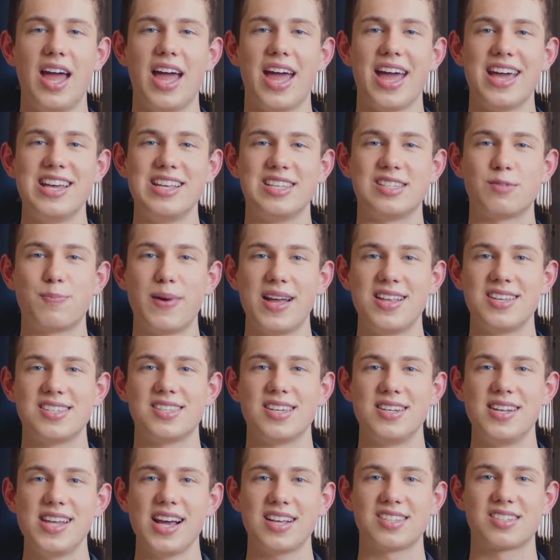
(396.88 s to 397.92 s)
he spends
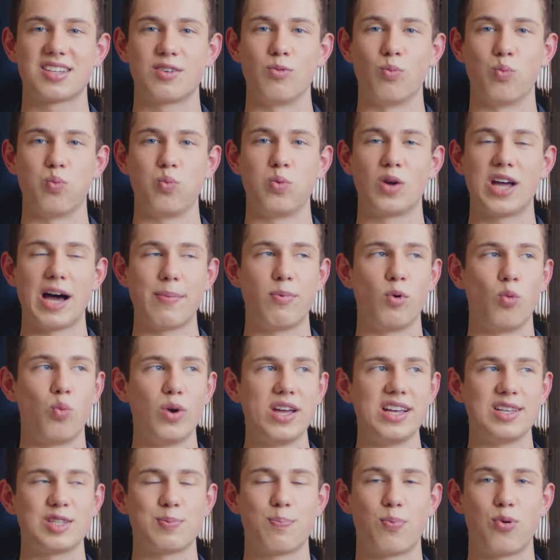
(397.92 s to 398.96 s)
the next couple
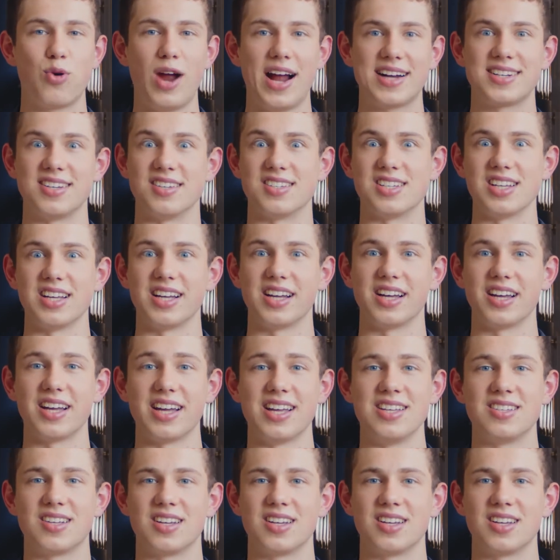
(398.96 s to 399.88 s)
weeks practicing his